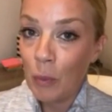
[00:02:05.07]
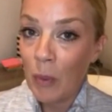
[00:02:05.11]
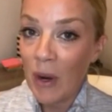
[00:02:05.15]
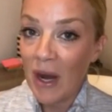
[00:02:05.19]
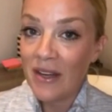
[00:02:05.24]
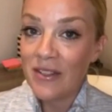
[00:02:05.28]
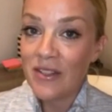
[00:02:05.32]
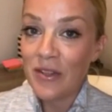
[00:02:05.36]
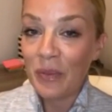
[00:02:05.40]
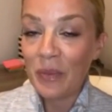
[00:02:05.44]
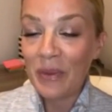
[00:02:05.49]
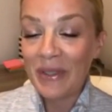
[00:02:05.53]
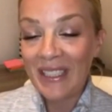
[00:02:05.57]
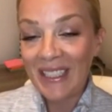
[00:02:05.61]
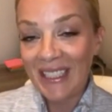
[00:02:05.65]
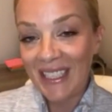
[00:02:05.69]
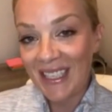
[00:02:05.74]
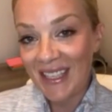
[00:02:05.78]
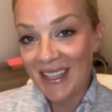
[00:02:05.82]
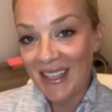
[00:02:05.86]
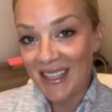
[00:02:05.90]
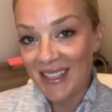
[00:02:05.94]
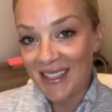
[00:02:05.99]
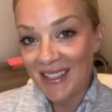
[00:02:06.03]
possibly
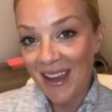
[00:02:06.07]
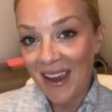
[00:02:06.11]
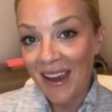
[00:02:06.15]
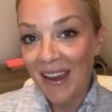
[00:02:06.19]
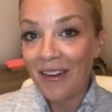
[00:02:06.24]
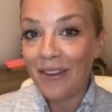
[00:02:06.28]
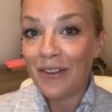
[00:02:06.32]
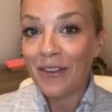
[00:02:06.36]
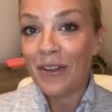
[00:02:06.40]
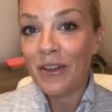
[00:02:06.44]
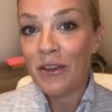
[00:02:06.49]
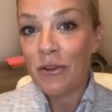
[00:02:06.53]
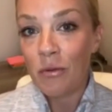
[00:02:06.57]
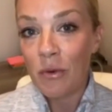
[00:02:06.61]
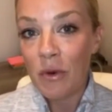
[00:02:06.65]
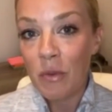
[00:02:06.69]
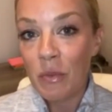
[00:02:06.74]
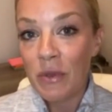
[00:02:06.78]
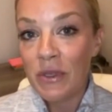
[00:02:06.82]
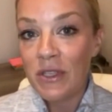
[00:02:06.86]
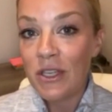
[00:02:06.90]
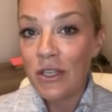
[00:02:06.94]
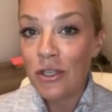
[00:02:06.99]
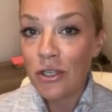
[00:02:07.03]
need these Canalith
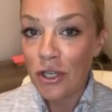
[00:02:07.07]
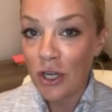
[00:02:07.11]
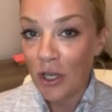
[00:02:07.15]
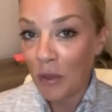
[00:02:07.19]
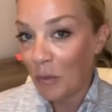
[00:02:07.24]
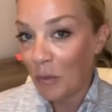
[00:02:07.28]
Repositioning